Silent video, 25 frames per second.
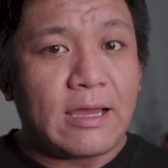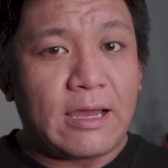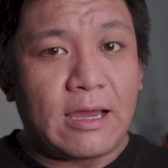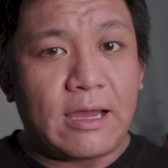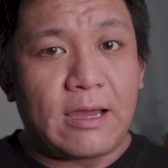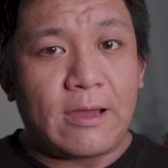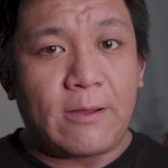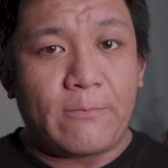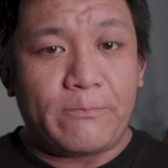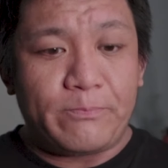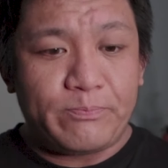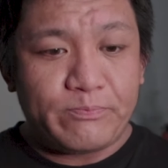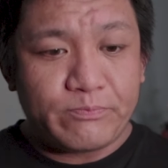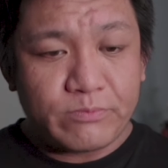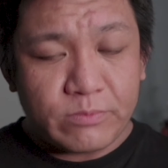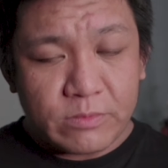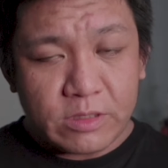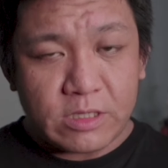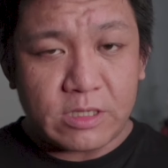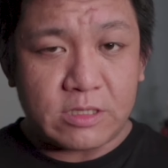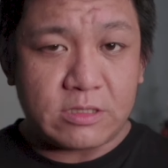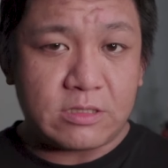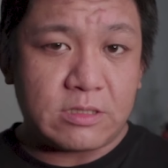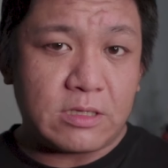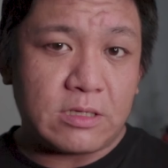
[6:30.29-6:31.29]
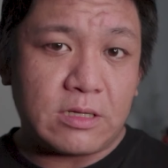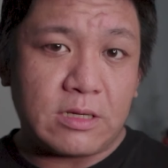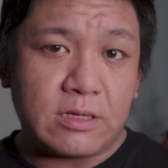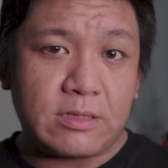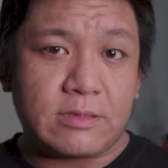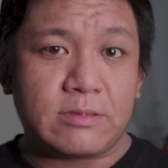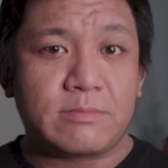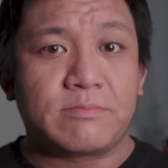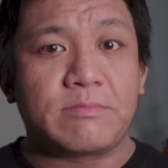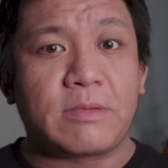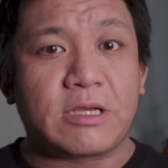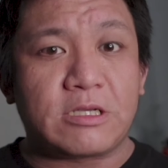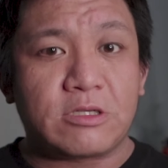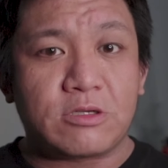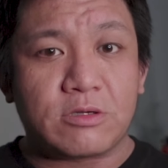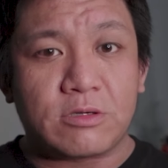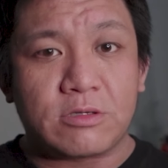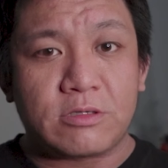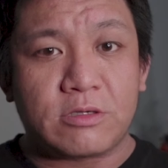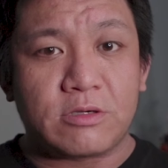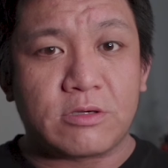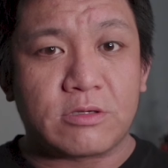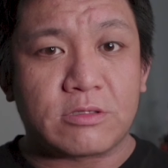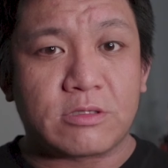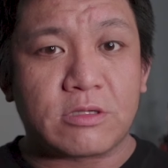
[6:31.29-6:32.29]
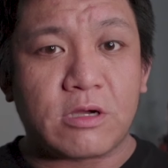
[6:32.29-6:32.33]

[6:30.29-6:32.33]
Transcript: Um, just make sure you're